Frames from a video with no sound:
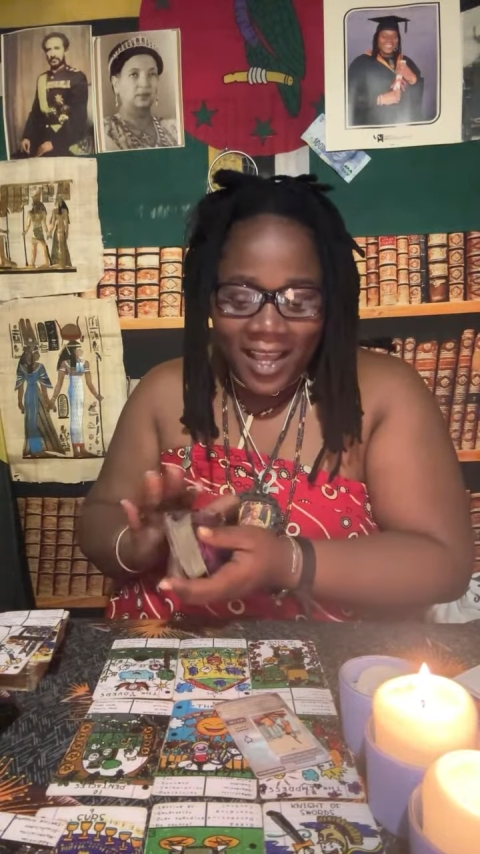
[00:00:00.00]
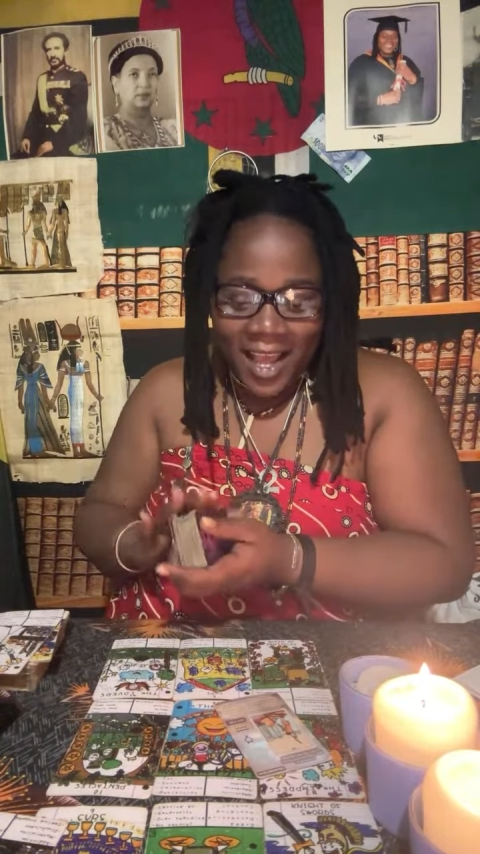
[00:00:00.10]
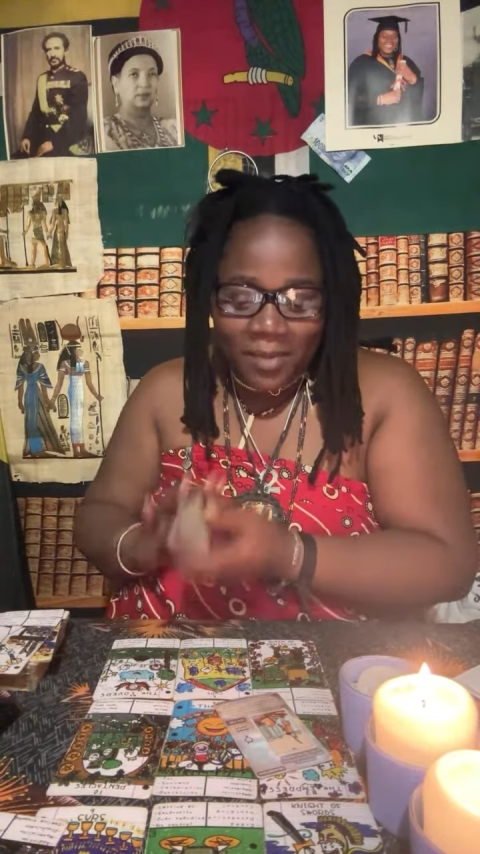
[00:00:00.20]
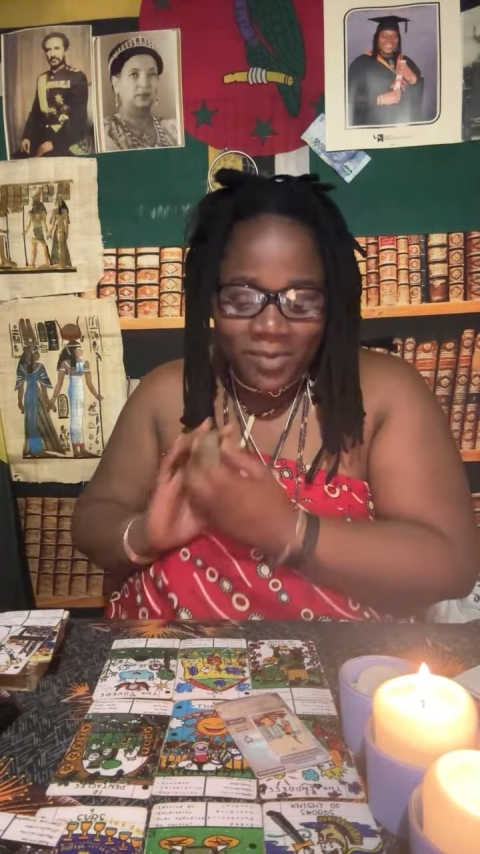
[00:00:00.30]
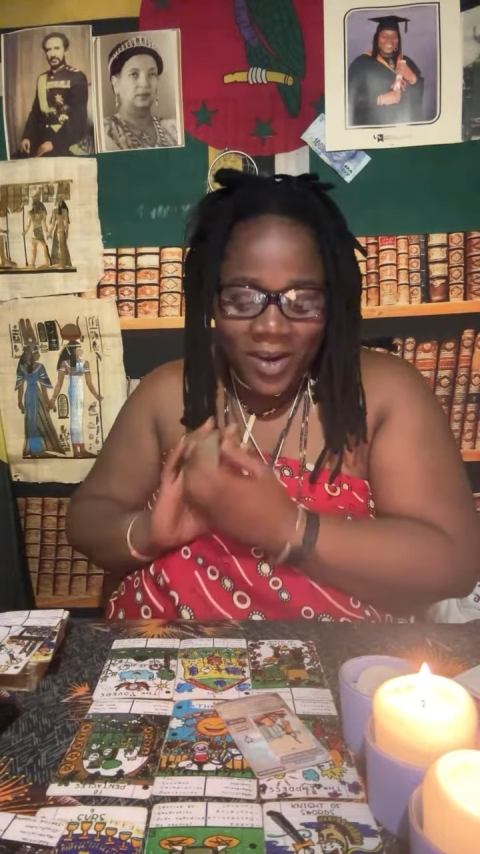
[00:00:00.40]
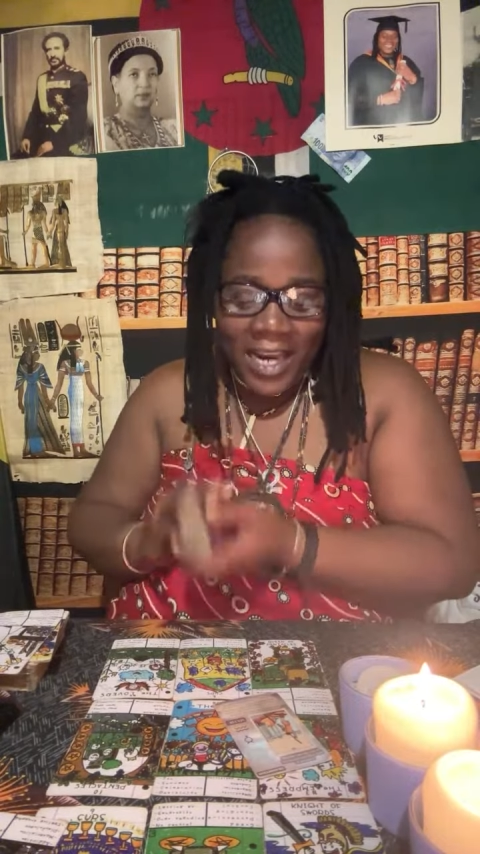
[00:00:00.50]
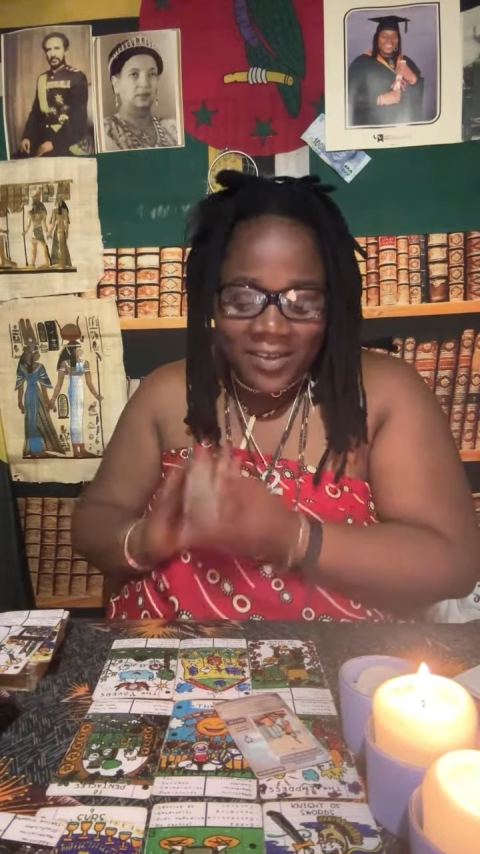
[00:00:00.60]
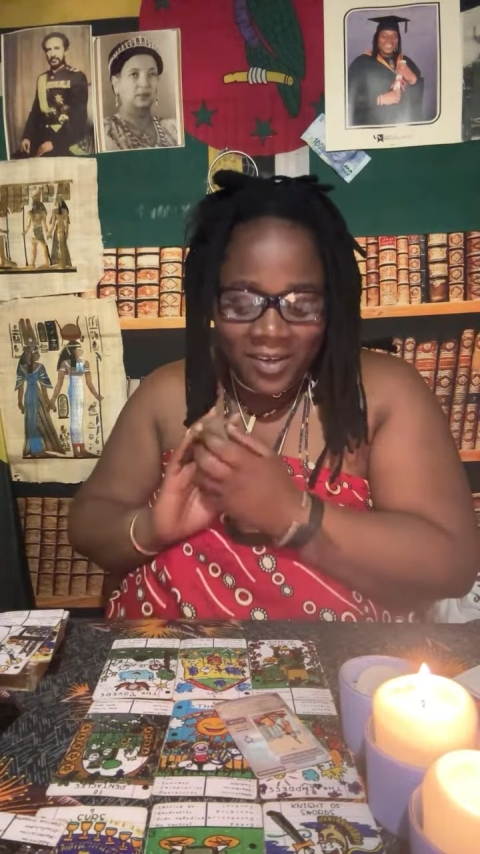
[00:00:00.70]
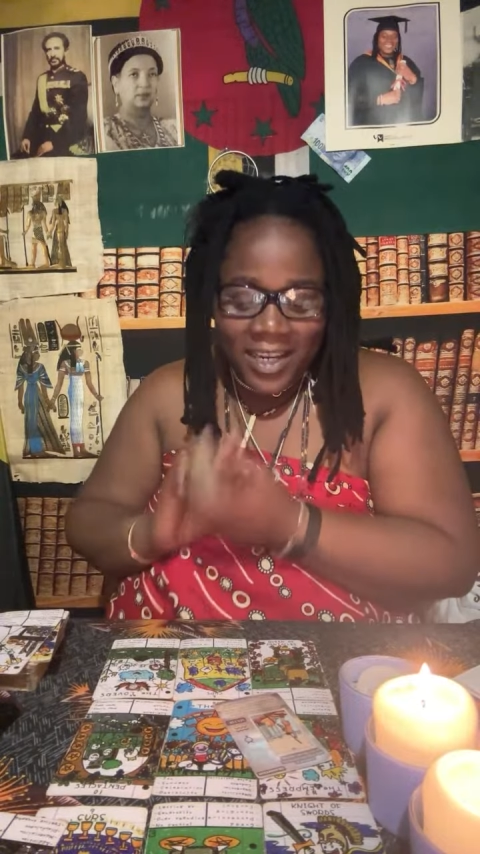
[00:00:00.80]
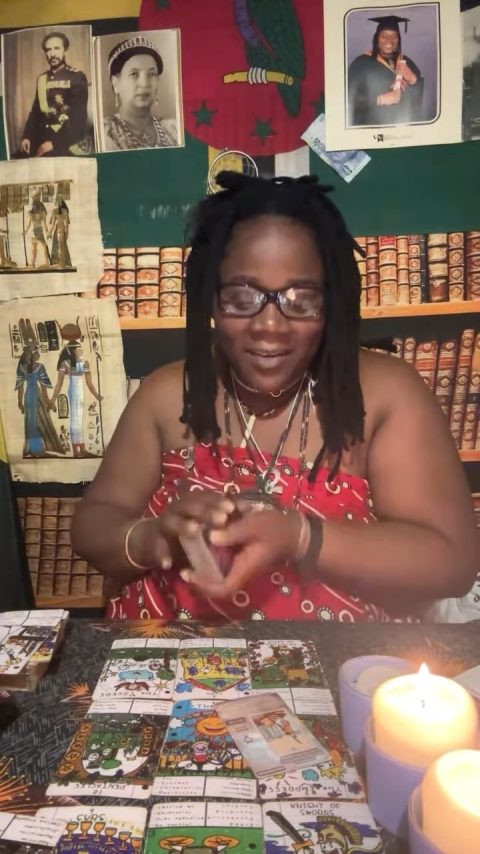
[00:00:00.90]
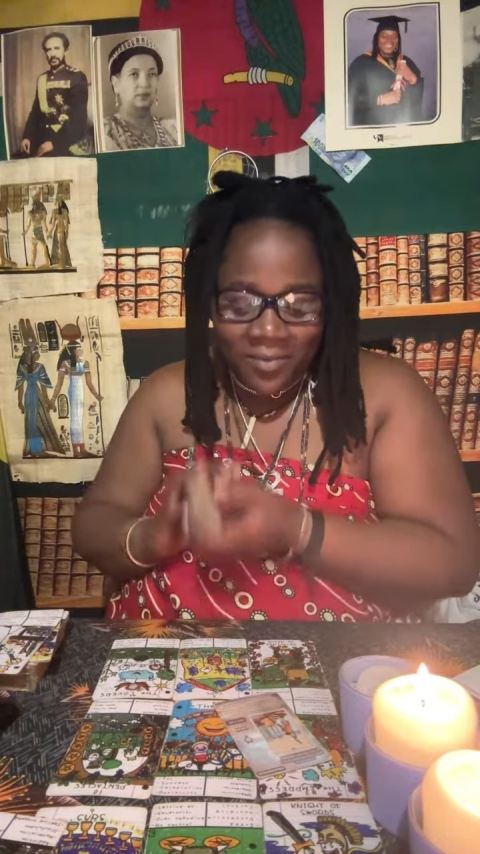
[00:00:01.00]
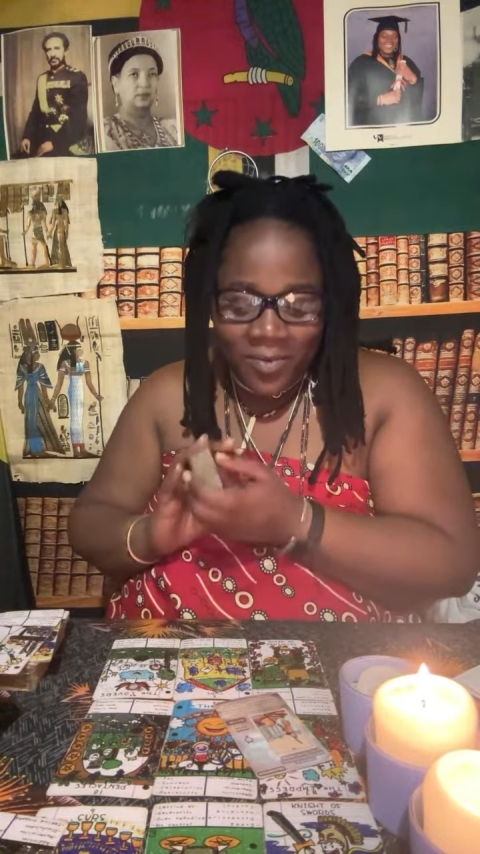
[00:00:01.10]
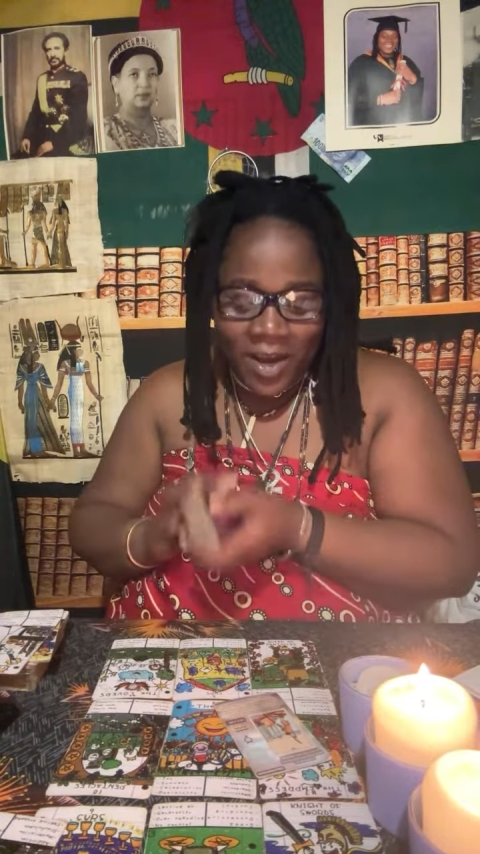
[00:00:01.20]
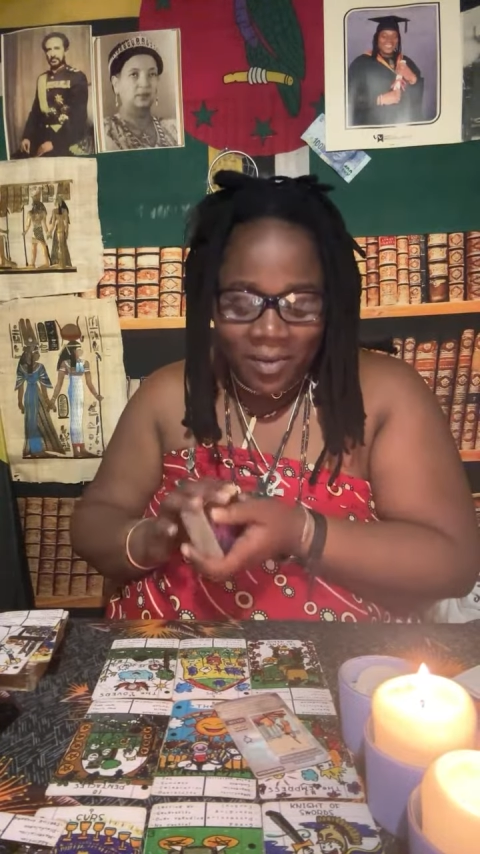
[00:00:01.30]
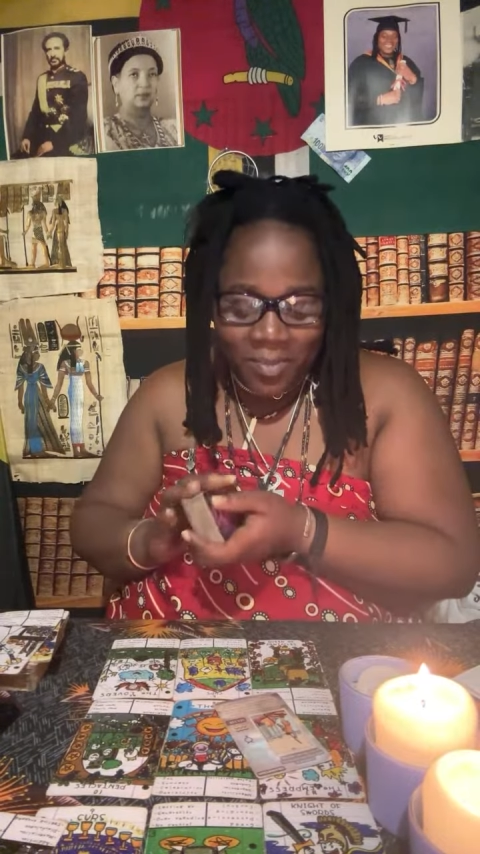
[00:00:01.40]
I'm trying to leave
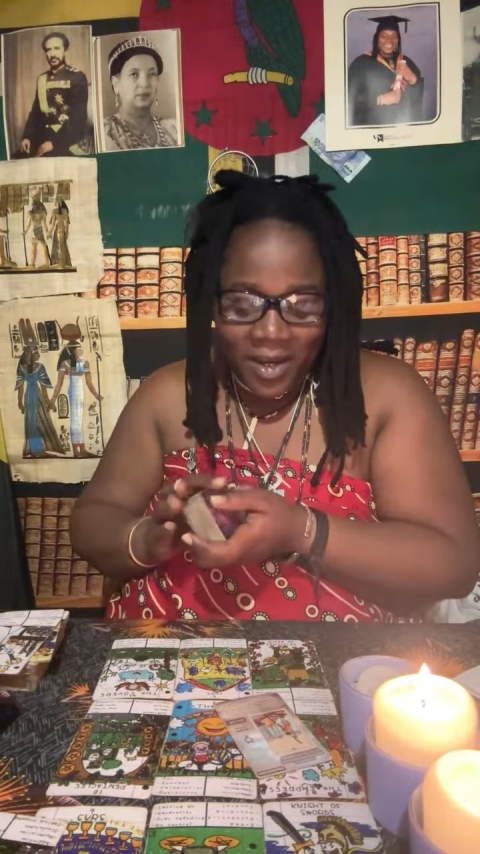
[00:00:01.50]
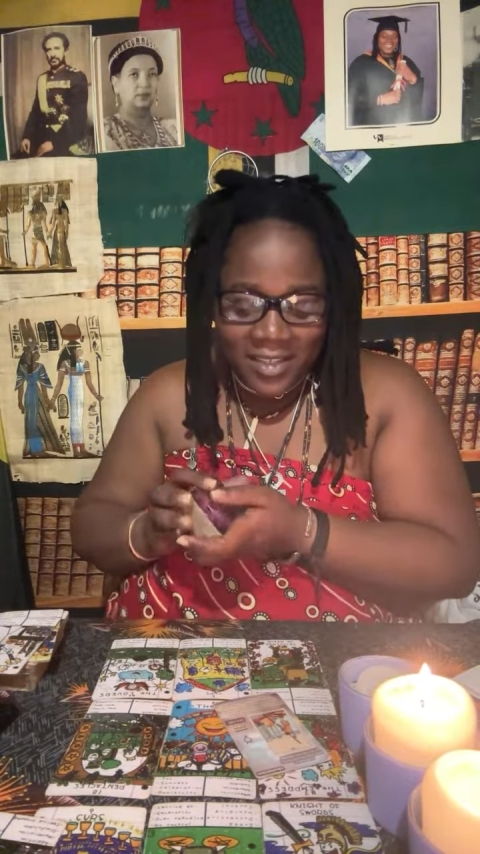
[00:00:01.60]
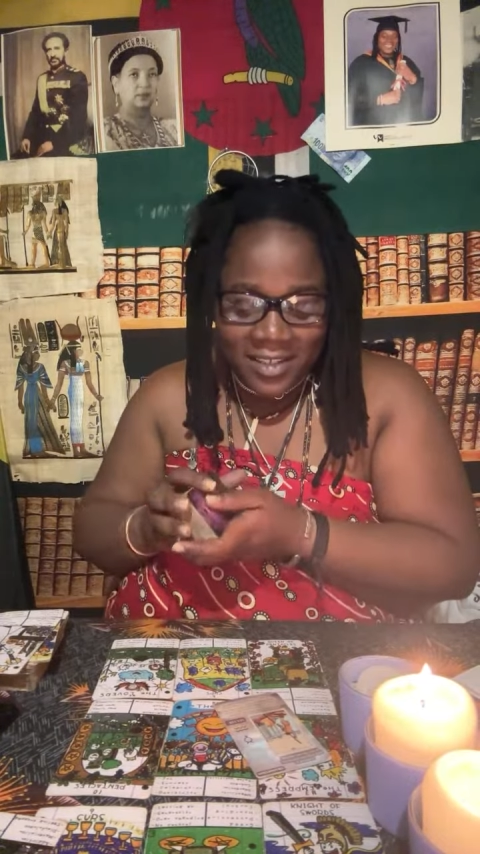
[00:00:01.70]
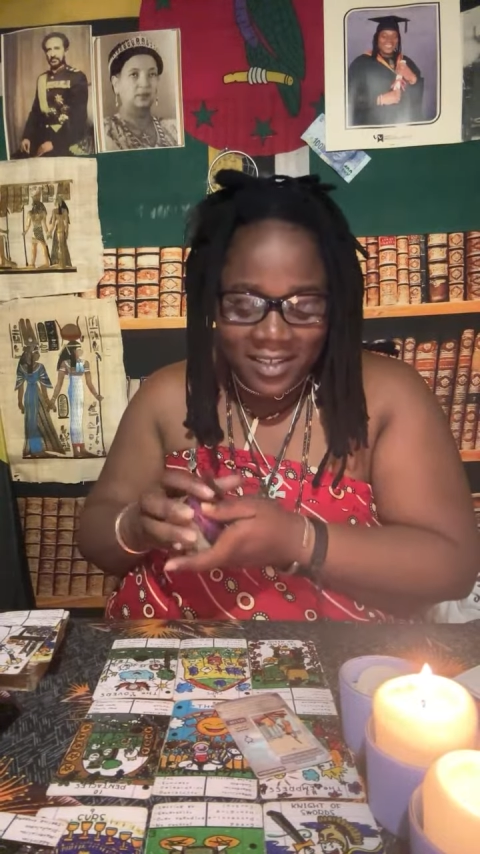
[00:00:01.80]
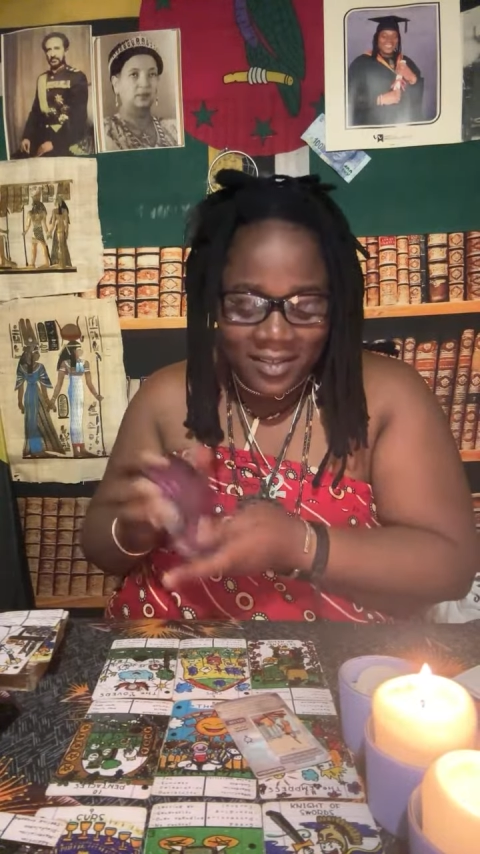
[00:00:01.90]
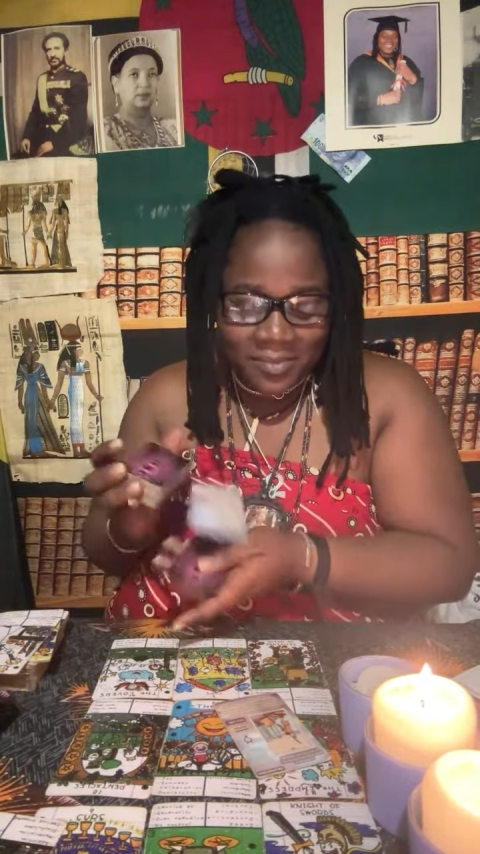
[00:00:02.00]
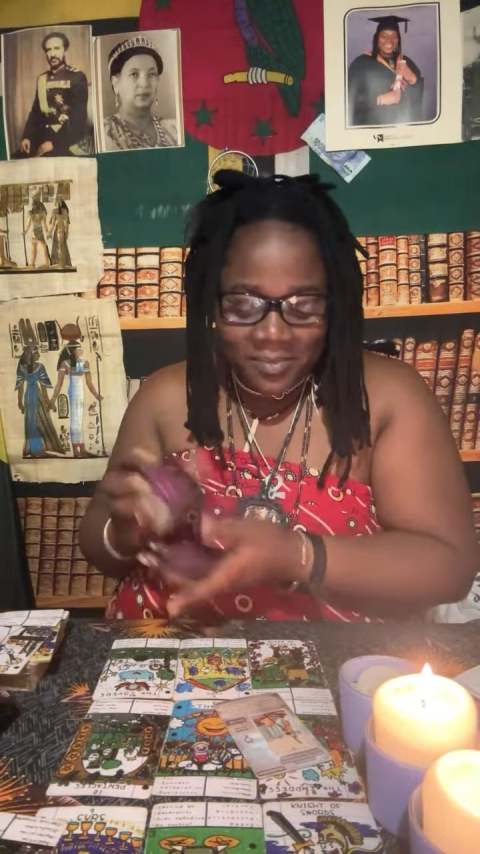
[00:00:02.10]
one person.